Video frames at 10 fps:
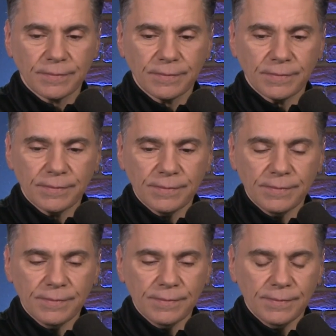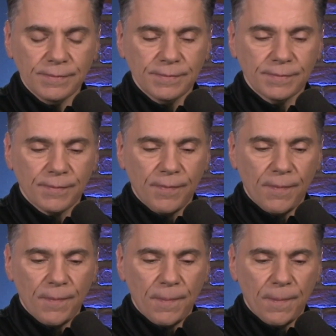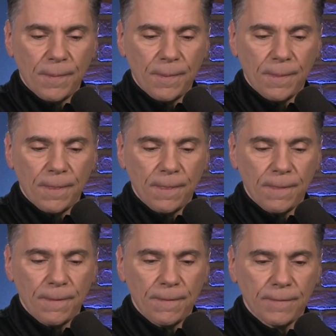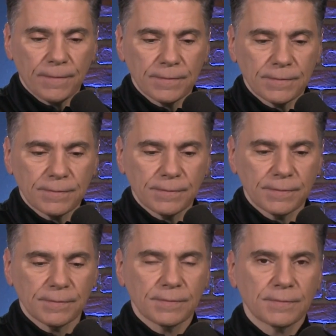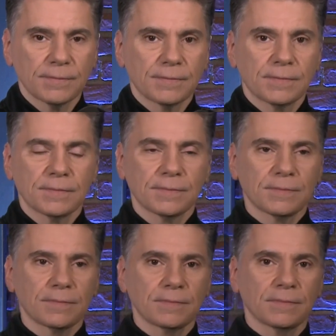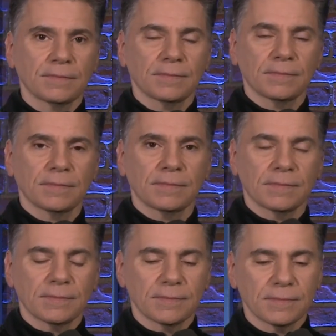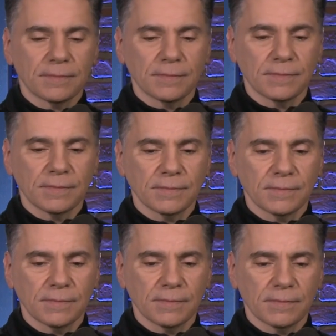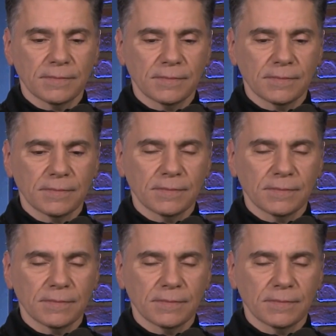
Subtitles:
(not speaking)